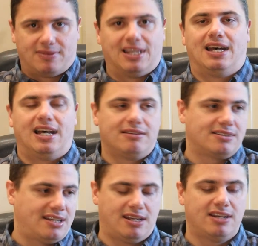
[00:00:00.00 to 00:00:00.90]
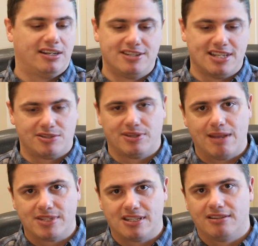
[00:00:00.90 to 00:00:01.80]
Uh, here's the issue with
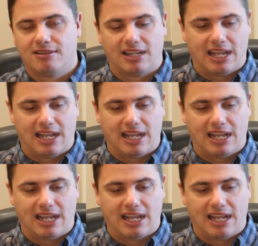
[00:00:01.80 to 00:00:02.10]
Amazon.